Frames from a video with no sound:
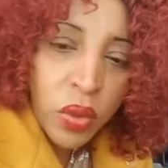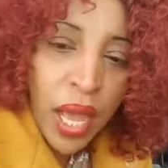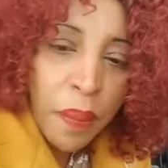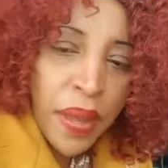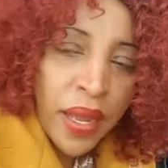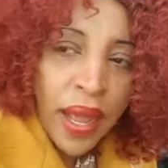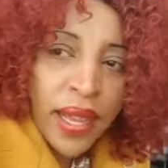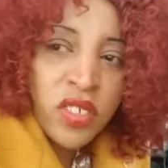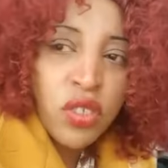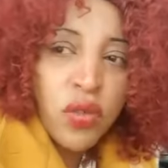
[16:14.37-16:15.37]
We are being
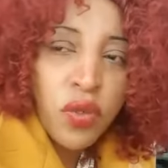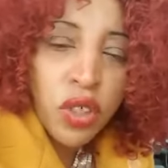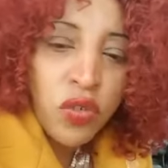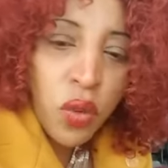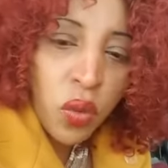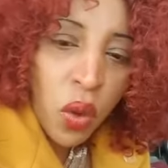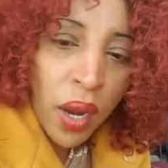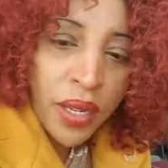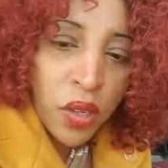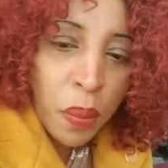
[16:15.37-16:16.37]
asked to vote for
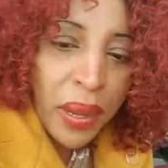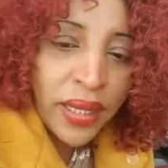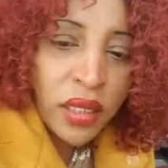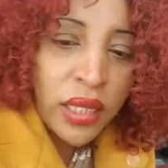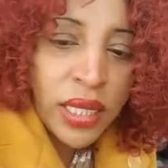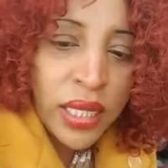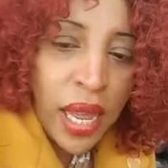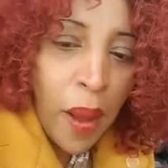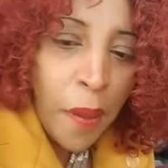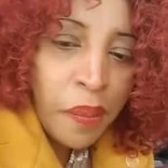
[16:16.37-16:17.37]
our new party
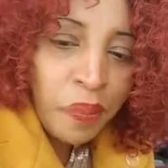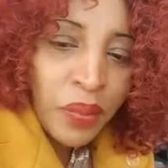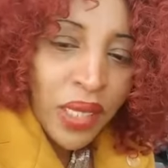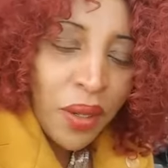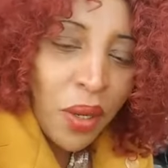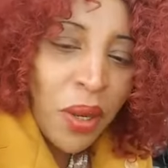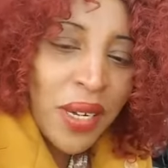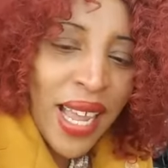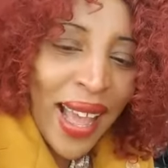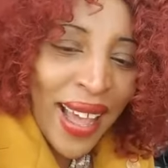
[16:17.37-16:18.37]
leader.
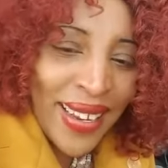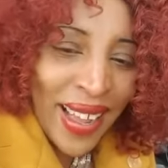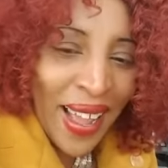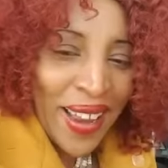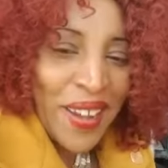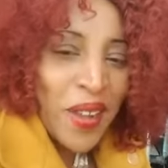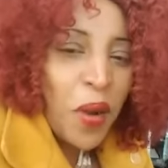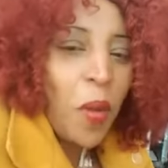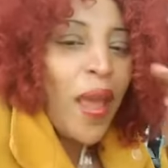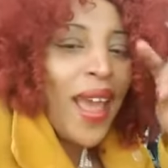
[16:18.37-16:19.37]
Gloria Ada
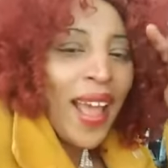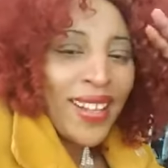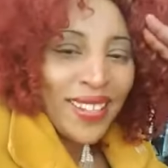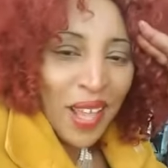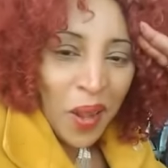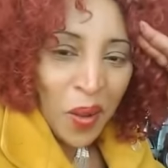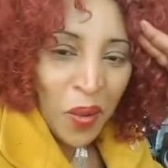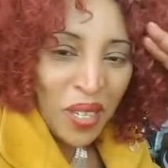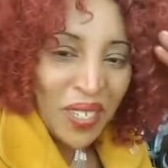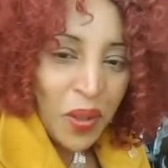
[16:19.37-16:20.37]
Edikwe, I
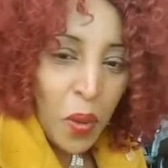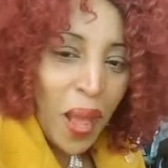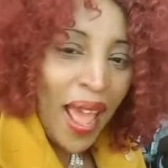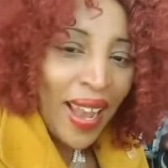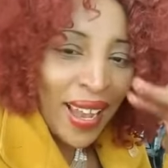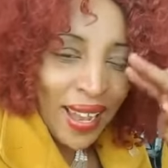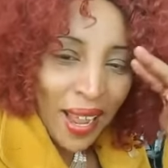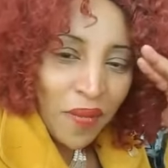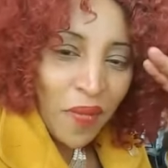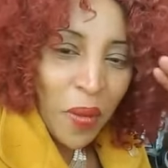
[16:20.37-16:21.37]
salute you. I
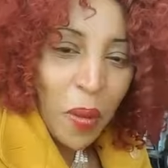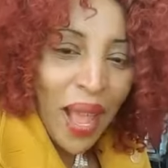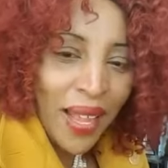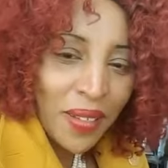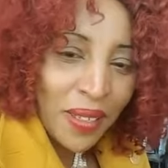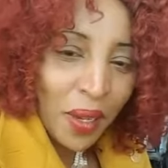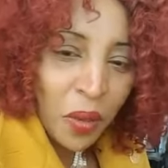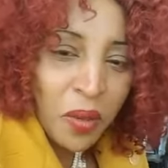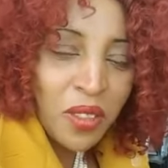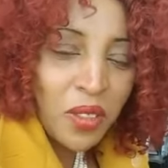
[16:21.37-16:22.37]
love you. I
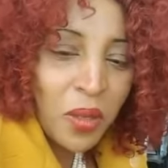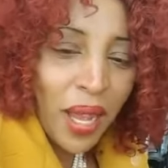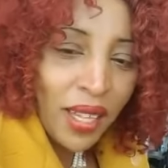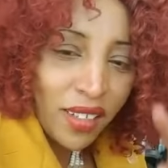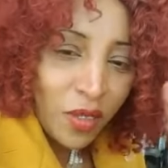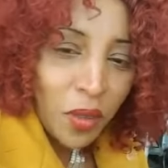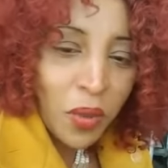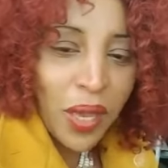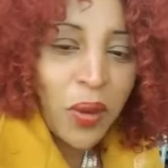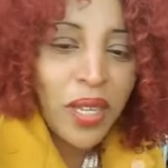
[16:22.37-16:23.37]
salute you. And
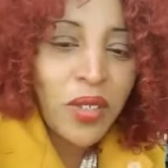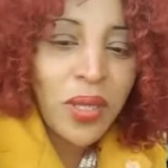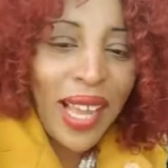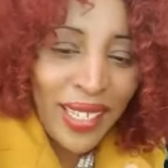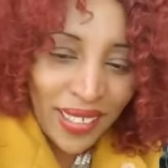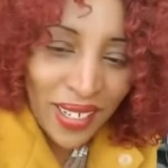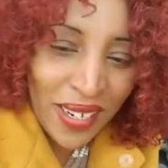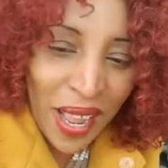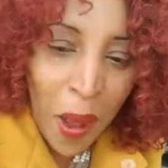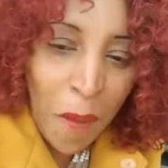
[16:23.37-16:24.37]
soon we are going to
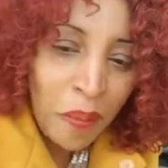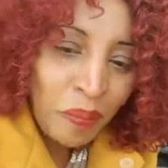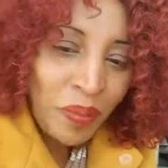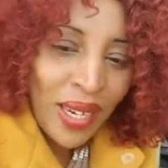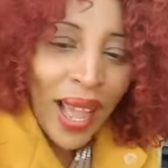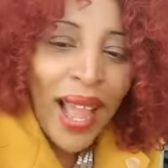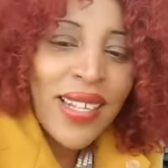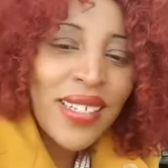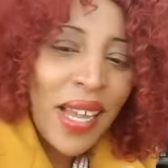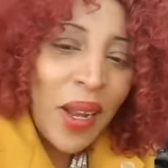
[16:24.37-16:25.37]
Nigeria.
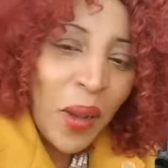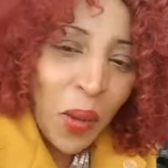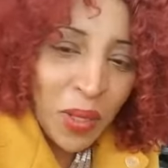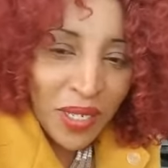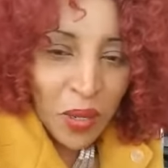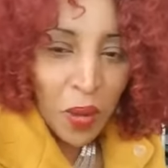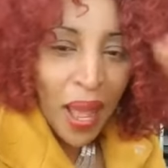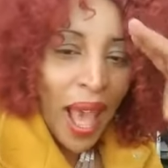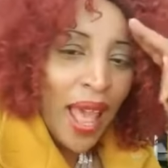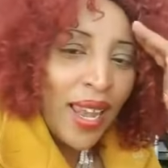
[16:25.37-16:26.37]
I salute you.
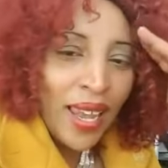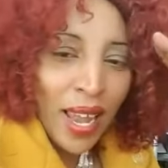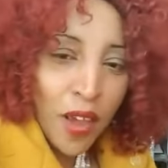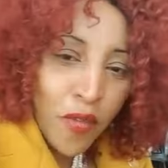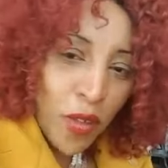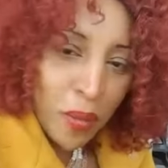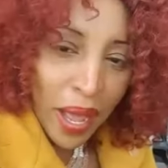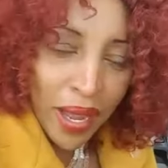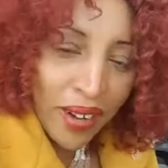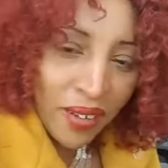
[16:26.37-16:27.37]
I love you,
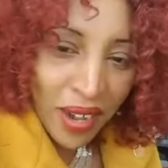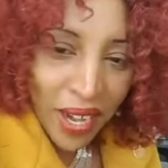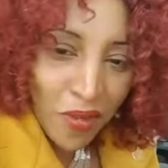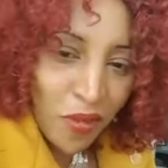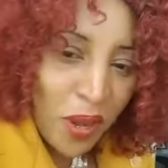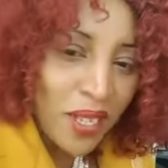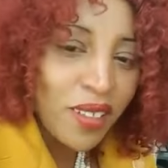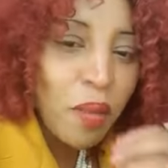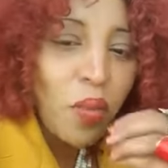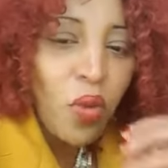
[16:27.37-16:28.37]
my great
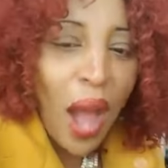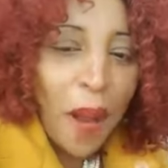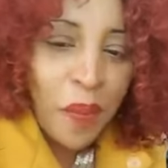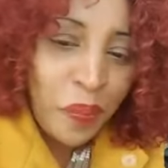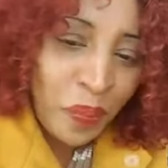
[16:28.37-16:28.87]
friends. Mwah.